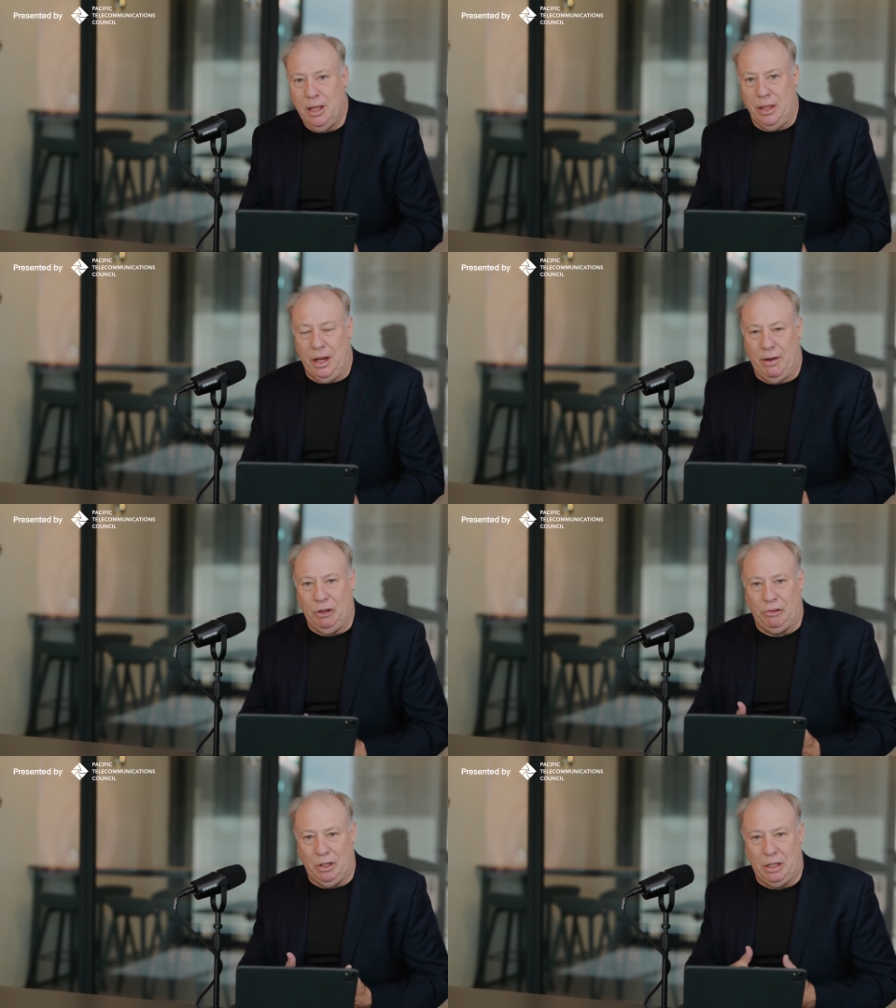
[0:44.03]
and then
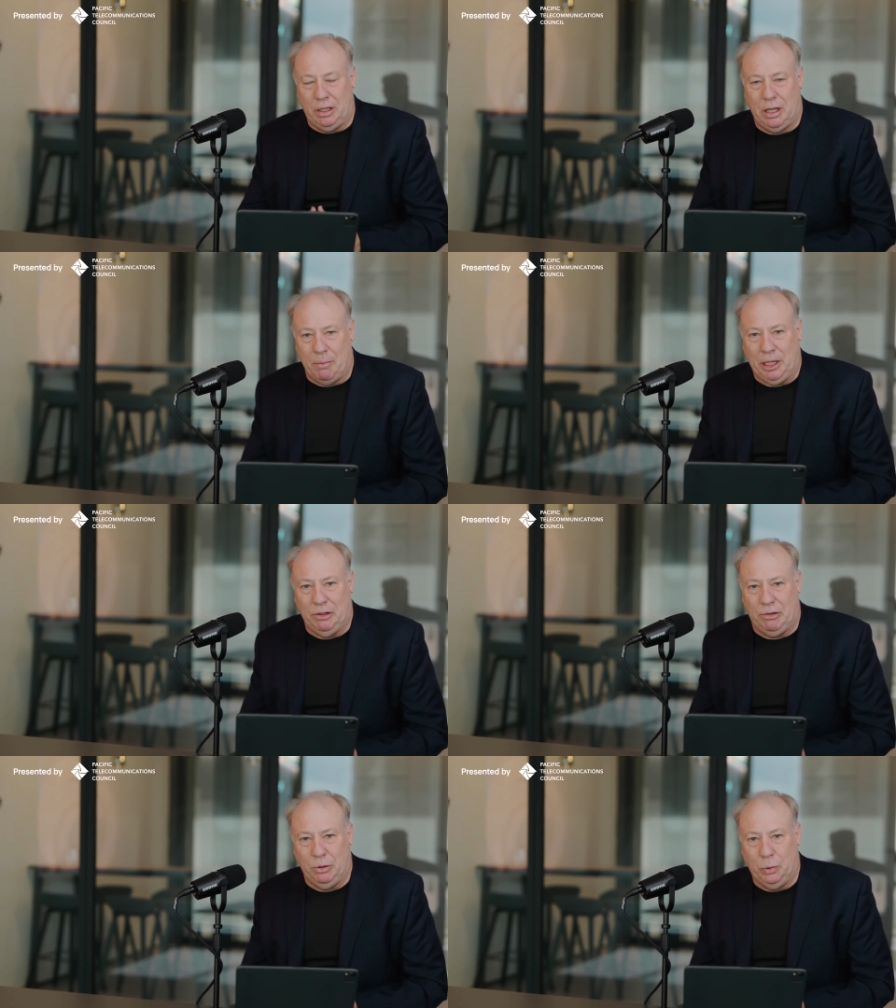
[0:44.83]
obviously coming
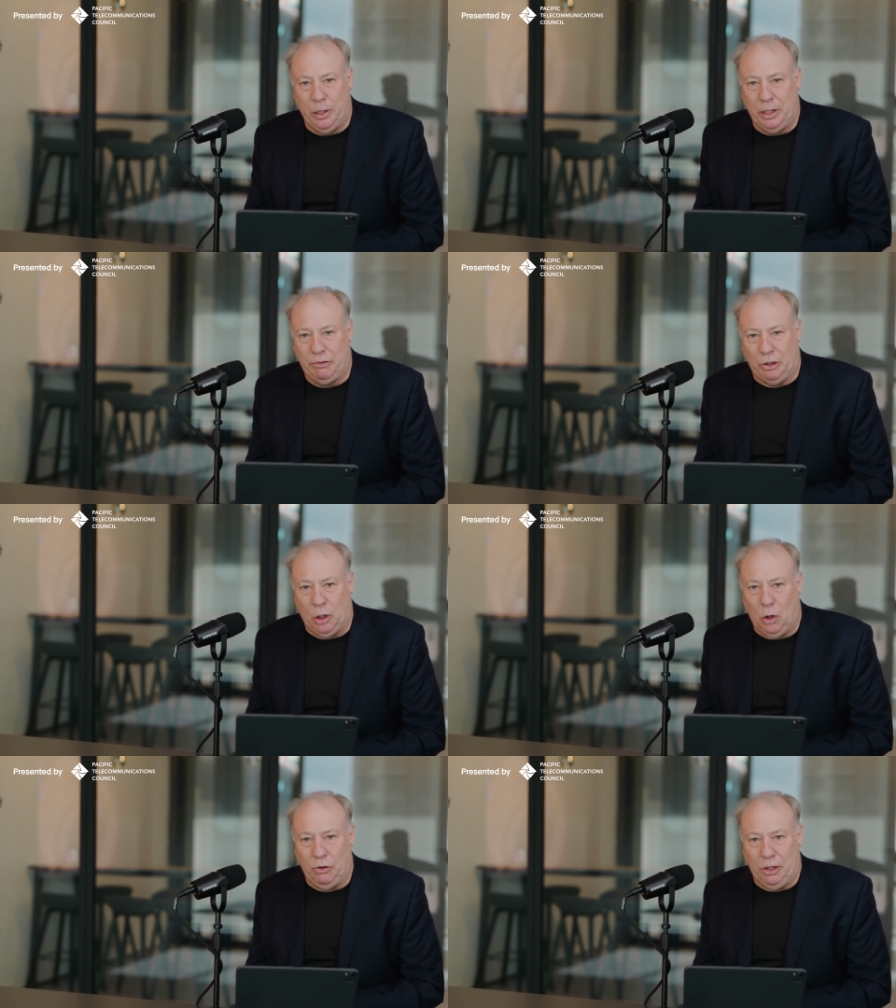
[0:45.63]
into uh, to
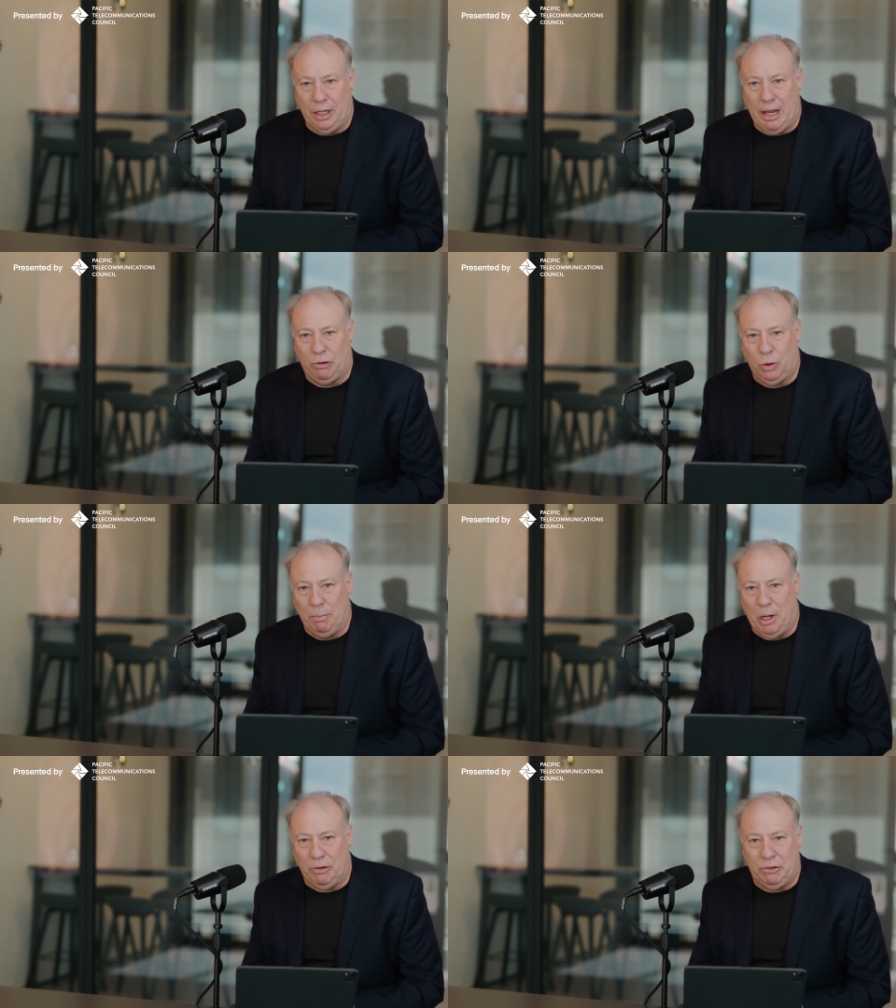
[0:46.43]
Colt in the last
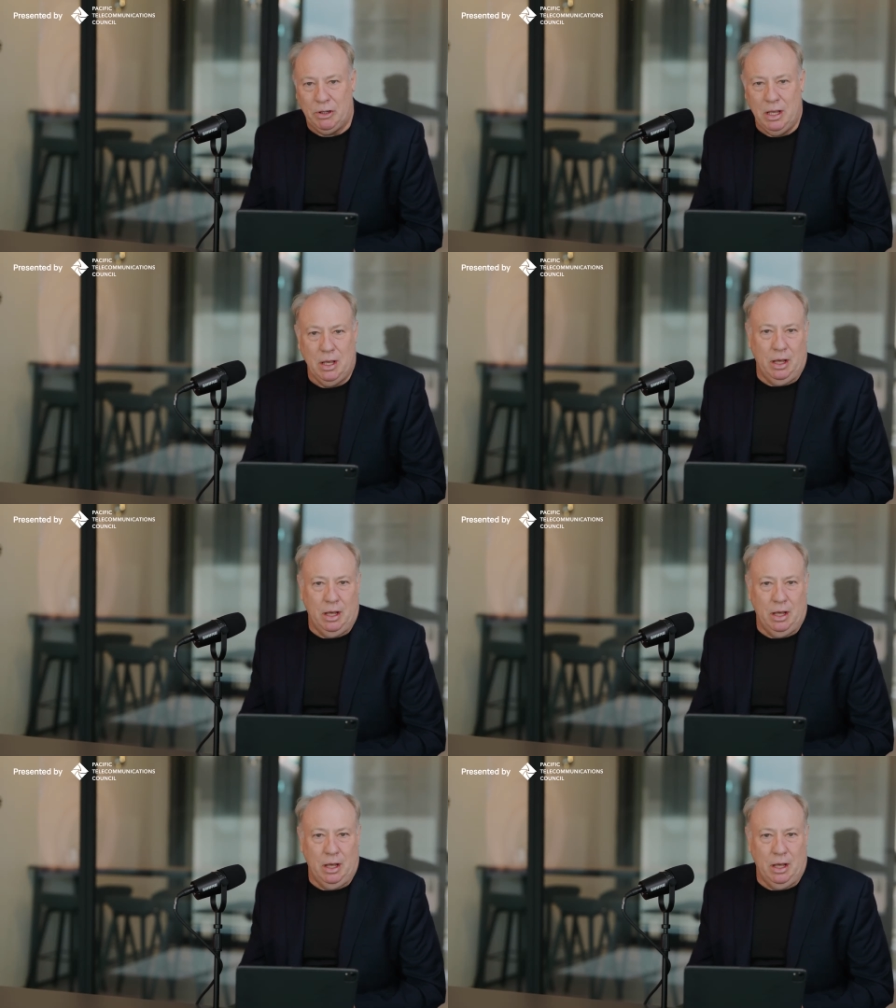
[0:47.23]
12 months.